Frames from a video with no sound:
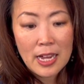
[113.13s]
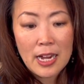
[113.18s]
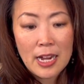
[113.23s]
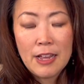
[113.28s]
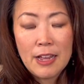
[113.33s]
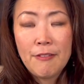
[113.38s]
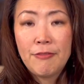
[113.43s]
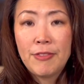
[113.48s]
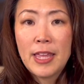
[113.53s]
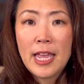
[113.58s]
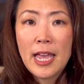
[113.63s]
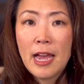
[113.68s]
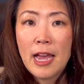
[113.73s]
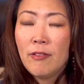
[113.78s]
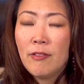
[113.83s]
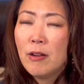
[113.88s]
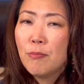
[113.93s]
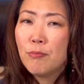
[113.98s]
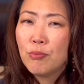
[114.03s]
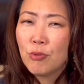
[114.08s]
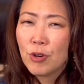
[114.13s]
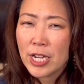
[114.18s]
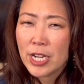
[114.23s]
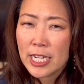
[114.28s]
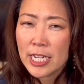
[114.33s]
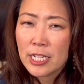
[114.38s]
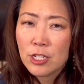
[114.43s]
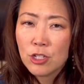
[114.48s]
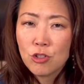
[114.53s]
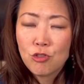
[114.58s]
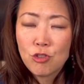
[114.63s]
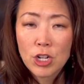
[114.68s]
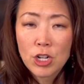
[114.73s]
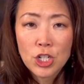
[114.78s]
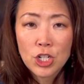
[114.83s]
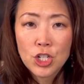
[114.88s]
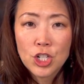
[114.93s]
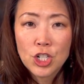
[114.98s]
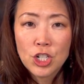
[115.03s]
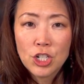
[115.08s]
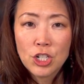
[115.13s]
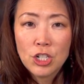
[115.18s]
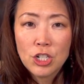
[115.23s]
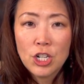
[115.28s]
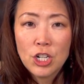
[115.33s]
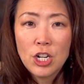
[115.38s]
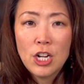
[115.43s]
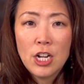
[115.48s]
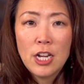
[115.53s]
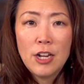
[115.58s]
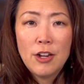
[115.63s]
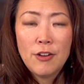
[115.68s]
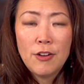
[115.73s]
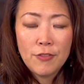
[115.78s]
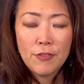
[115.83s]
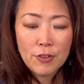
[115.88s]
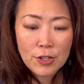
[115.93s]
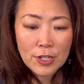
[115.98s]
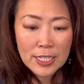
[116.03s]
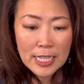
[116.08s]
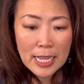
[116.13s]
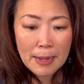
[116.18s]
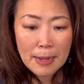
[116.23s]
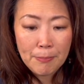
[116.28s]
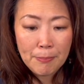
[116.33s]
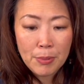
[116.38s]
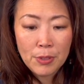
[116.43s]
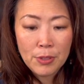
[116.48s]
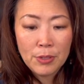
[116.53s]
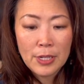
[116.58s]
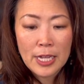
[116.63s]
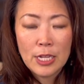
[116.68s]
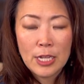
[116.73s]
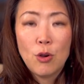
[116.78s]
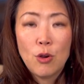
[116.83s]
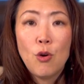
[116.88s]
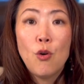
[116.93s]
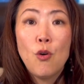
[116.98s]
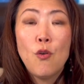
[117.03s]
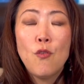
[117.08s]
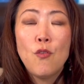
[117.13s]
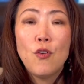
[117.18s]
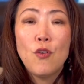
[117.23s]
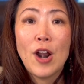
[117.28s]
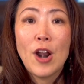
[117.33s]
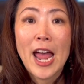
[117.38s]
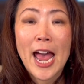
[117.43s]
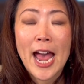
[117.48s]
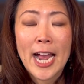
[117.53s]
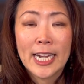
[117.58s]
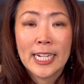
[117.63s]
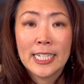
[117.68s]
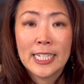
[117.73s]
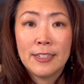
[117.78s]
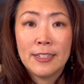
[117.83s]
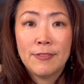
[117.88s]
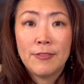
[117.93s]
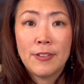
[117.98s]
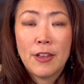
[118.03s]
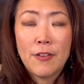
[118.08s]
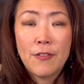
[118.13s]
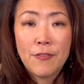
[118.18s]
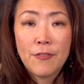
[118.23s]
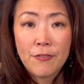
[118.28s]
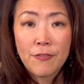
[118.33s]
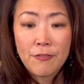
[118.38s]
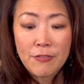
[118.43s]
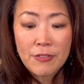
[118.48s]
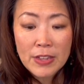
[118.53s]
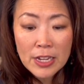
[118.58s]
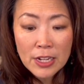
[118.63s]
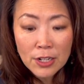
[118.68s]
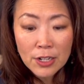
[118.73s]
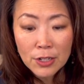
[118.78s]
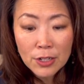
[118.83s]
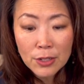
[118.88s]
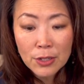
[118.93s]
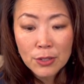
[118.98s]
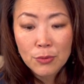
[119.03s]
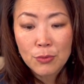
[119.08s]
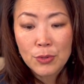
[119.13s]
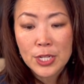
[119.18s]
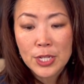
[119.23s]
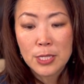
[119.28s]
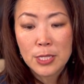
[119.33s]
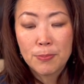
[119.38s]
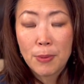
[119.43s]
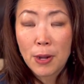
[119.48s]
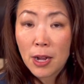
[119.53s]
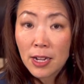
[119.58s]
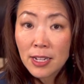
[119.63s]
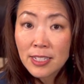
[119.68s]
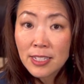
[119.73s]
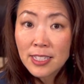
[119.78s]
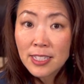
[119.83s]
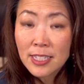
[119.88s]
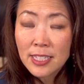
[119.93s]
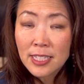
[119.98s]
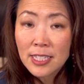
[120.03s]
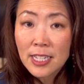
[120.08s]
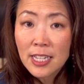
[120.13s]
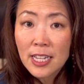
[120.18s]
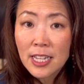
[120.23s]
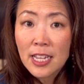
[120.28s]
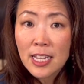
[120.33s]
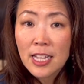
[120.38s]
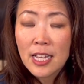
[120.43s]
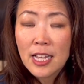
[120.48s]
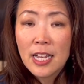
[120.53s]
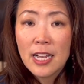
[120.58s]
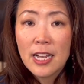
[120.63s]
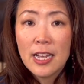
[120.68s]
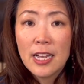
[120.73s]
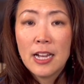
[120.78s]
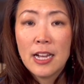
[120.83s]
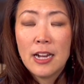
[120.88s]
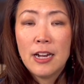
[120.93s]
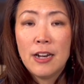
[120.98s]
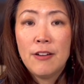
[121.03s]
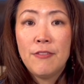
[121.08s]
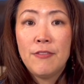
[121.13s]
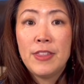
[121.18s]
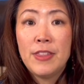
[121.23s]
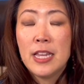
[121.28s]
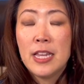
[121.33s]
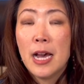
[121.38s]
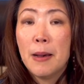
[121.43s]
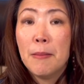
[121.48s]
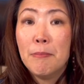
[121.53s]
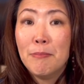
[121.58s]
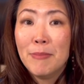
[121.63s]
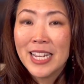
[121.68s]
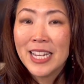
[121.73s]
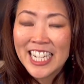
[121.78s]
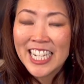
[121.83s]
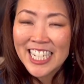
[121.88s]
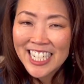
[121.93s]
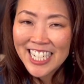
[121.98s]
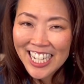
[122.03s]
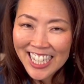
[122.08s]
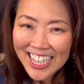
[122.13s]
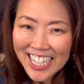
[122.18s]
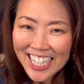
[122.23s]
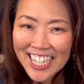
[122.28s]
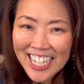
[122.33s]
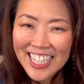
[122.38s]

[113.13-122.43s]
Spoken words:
If they have a brain structure, for example, an overactive fear response of the amygdala,